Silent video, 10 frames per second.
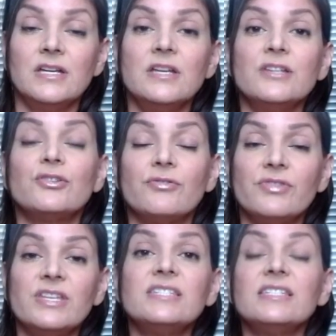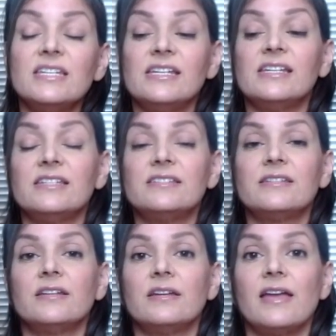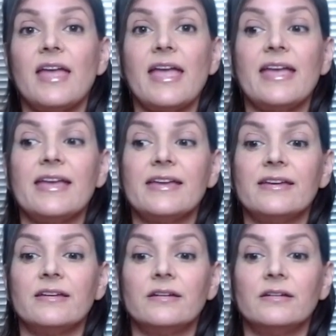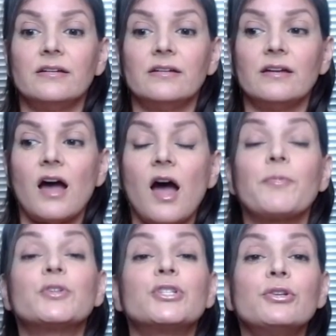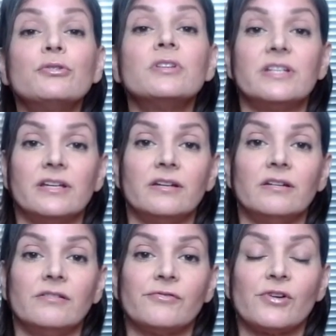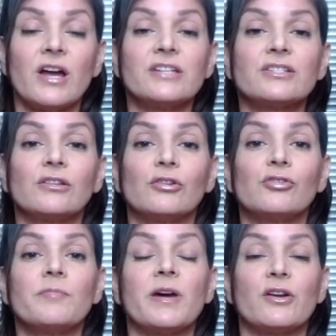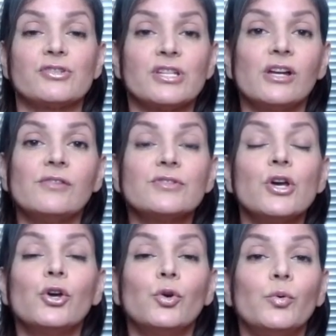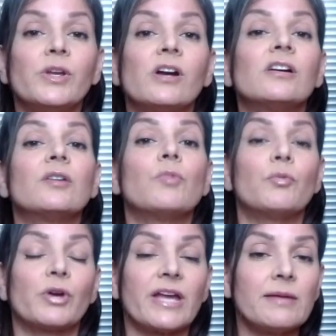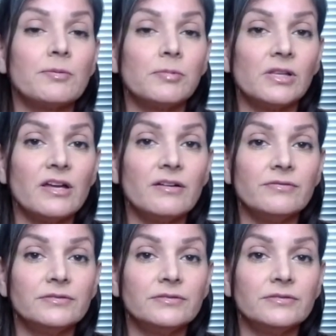So this is a opportunity for us to learn about ourselves, who we are and what we're capable of,